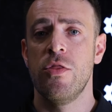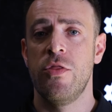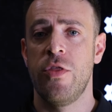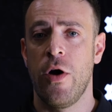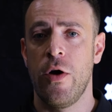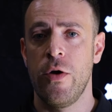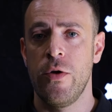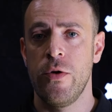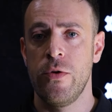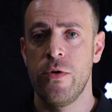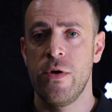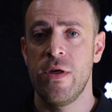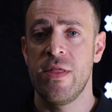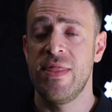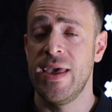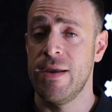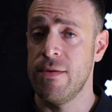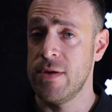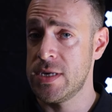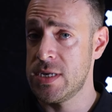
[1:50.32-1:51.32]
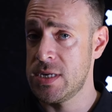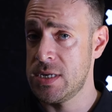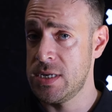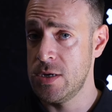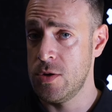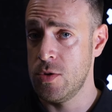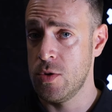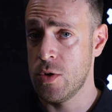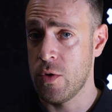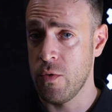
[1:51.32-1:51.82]
though there is
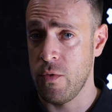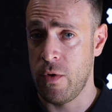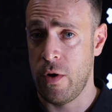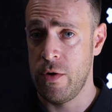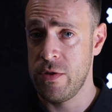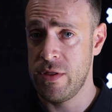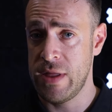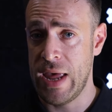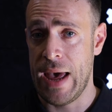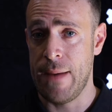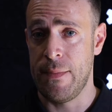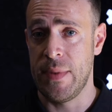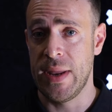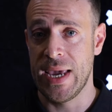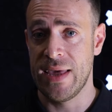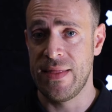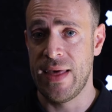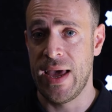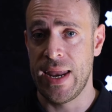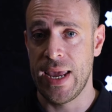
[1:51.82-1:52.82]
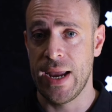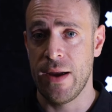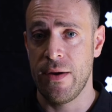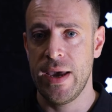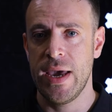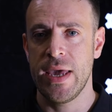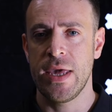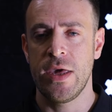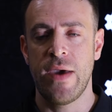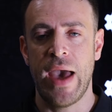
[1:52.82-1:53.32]
still growth happening in that
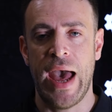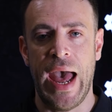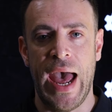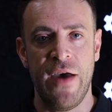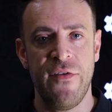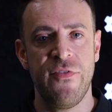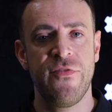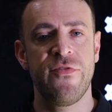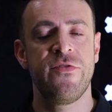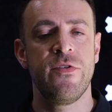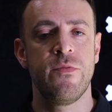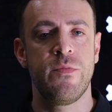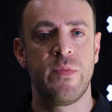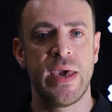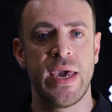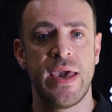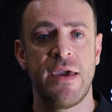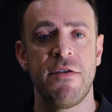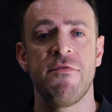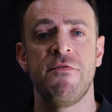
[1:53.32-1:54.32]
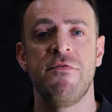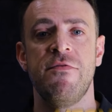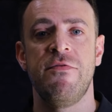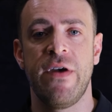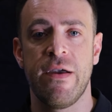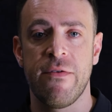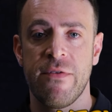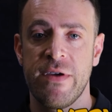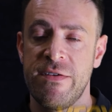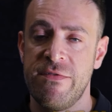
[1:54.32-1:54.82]
area, you have to be
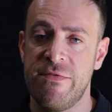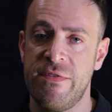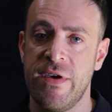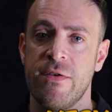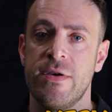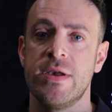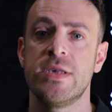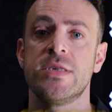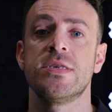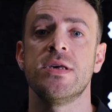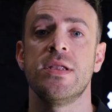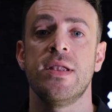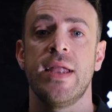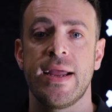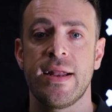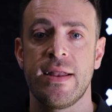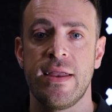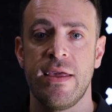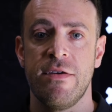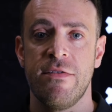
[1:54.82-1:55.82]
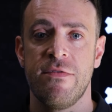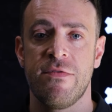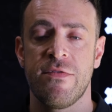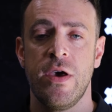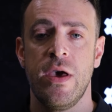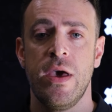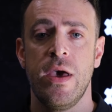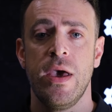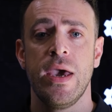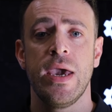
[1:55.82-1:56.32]
very, very selective
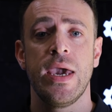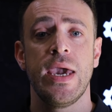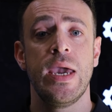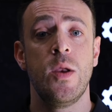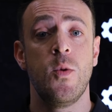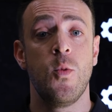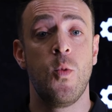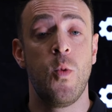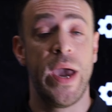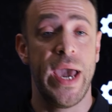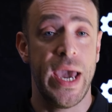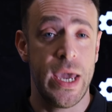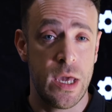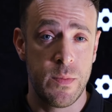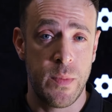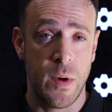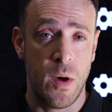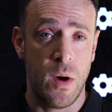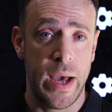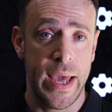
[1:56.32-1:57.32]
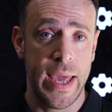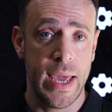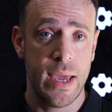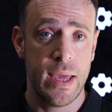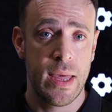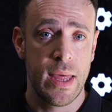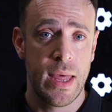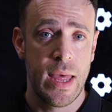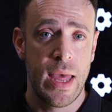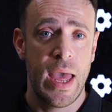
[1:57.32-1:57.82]
in where you're
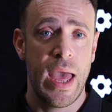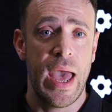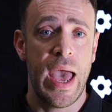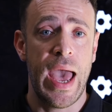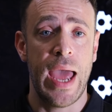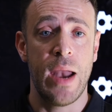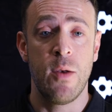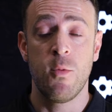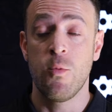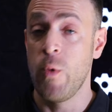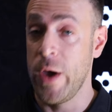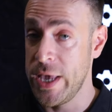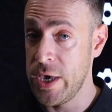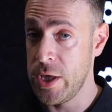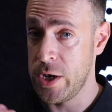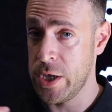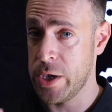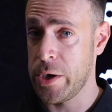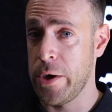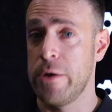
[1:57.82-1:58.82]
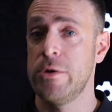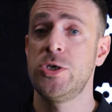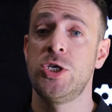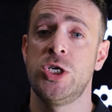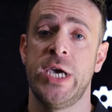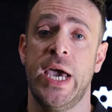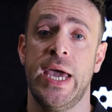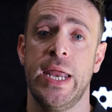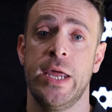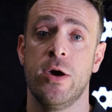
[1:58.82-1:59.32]
buying and when you're
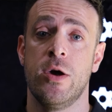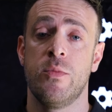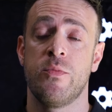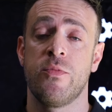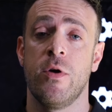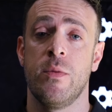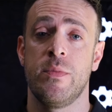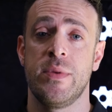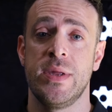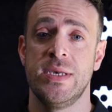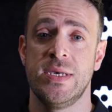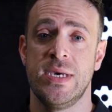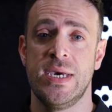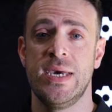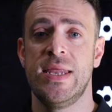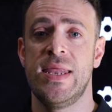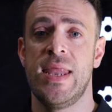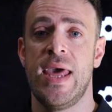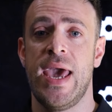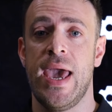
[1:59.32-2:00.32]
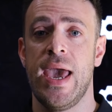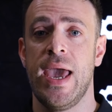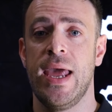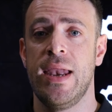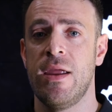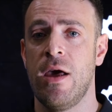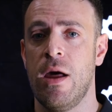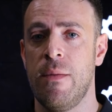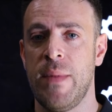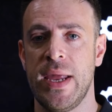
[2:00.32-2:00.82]
negotiating on properties in there.
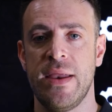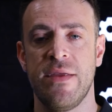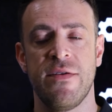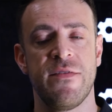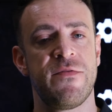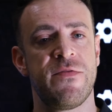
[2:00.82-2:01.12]
And I mean,